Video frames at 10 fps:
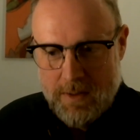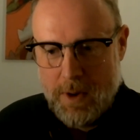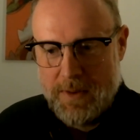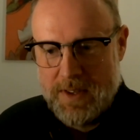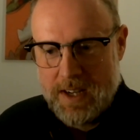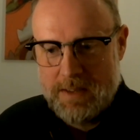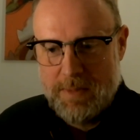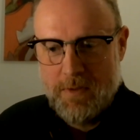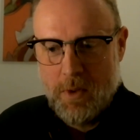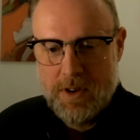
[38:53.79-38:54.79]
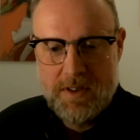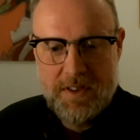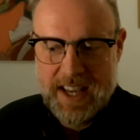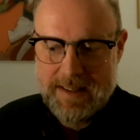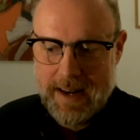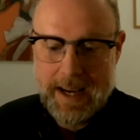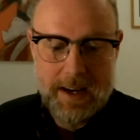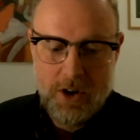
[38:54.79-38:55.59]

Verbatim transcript: what we touched before things like